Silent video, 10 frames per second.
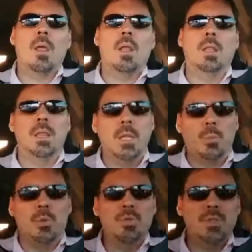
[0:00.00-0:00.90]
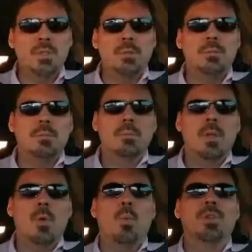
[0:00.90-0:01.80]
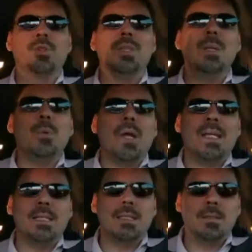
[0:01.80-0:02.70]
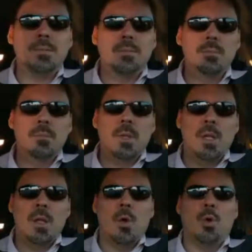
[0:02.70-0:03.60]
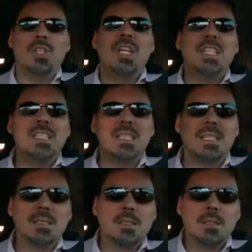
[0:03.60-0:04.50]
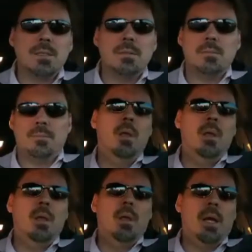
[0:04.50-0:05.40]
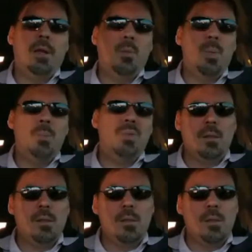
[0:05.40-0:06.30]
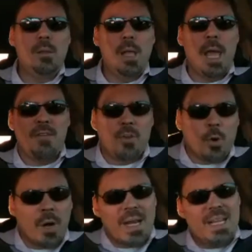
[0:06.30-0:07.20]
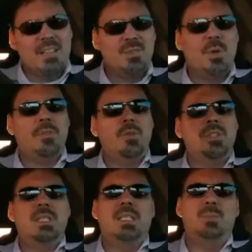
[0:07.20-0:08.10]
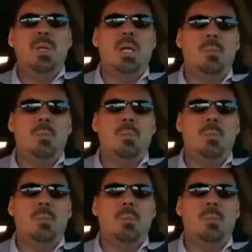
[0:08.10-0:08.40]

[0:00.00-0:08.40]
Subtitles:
Liberals want to liberate or change things. I know people today have their own ideas of what those things mean, but